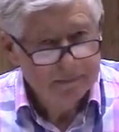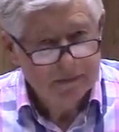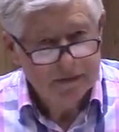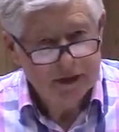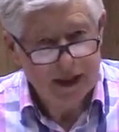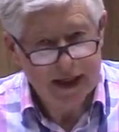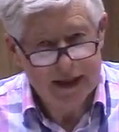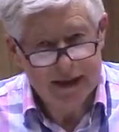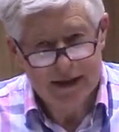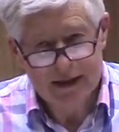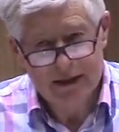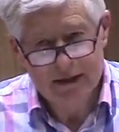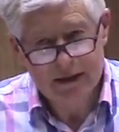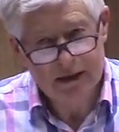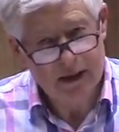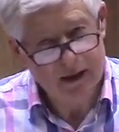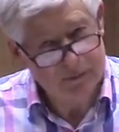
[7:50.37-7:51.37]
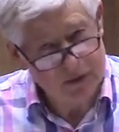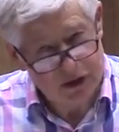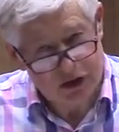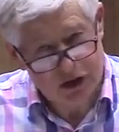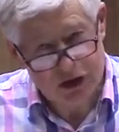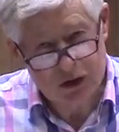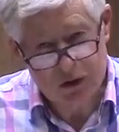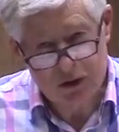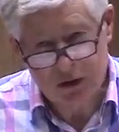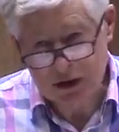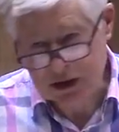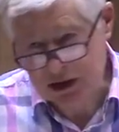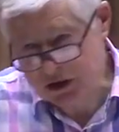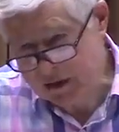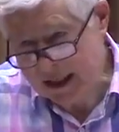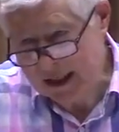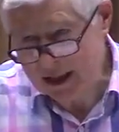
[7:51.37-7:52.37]
Canada, I'm not sure.
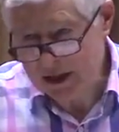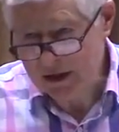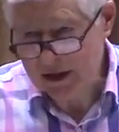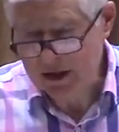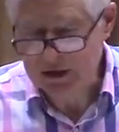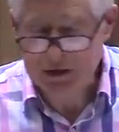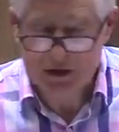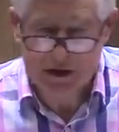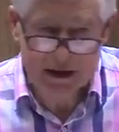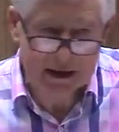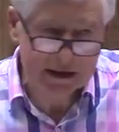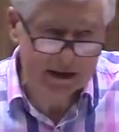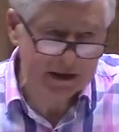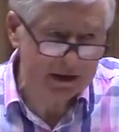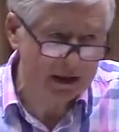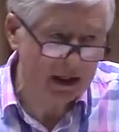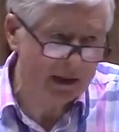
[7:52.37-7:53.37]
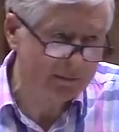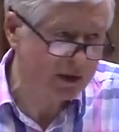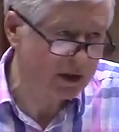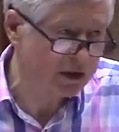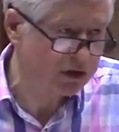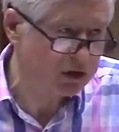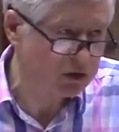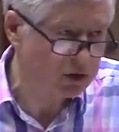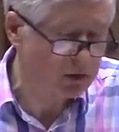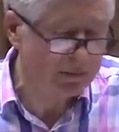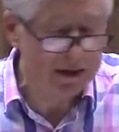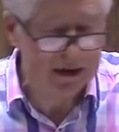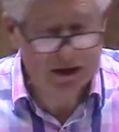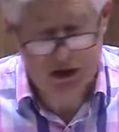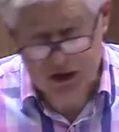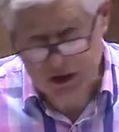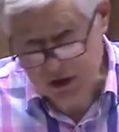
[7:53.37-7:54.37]
Australia and New Zealand, I'm not sure. But
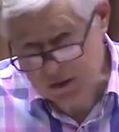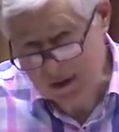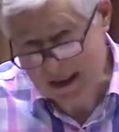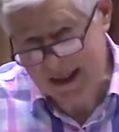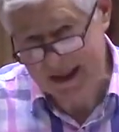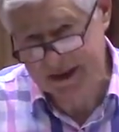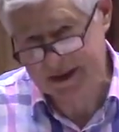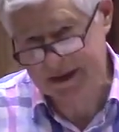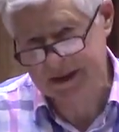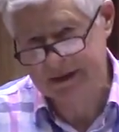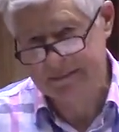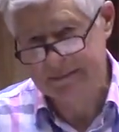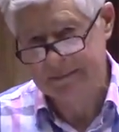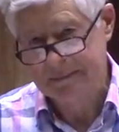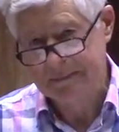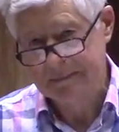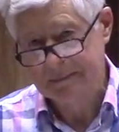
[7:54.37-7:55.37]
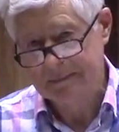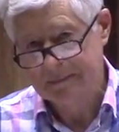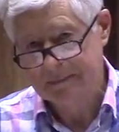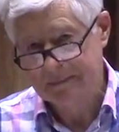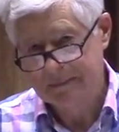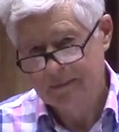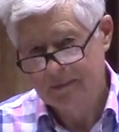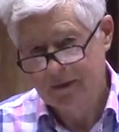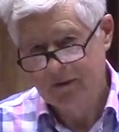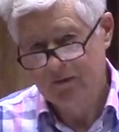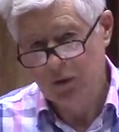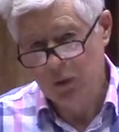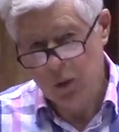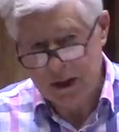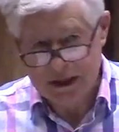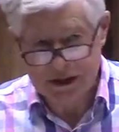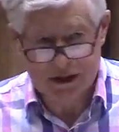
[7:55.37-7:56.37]
it's too late for
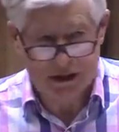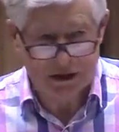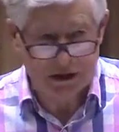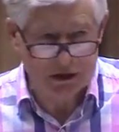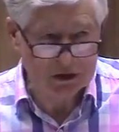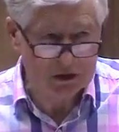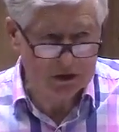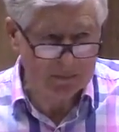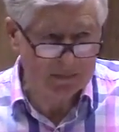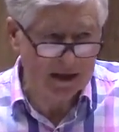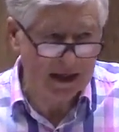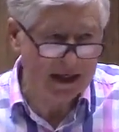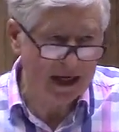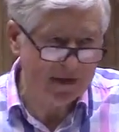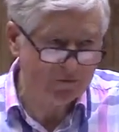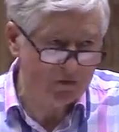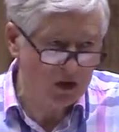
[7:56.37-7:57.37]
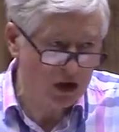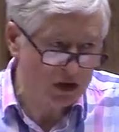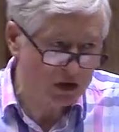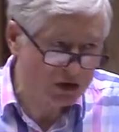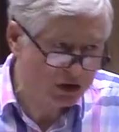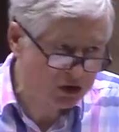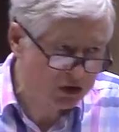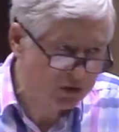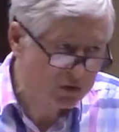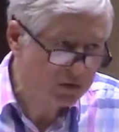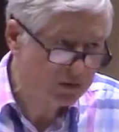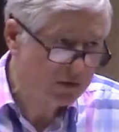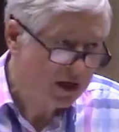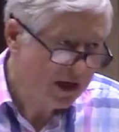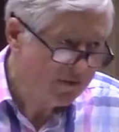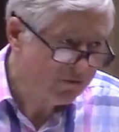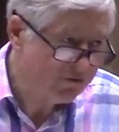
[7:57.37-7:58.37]
Western Europe. They have gone
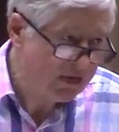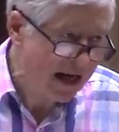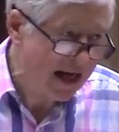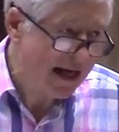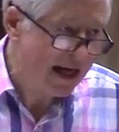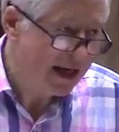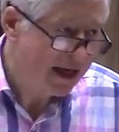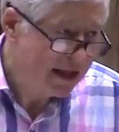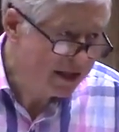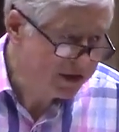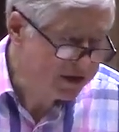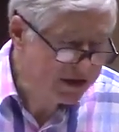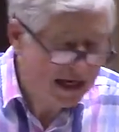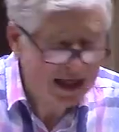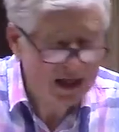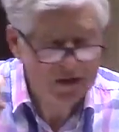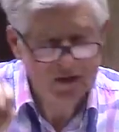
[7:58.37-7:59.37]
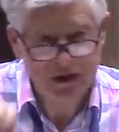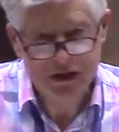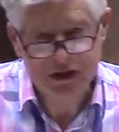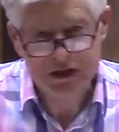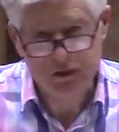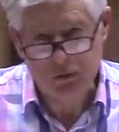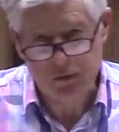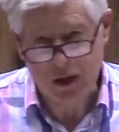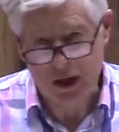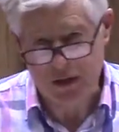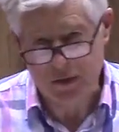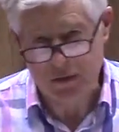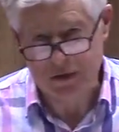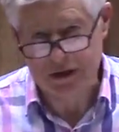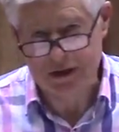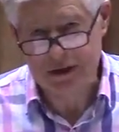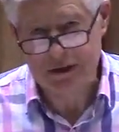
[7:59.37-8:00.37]
too far down this road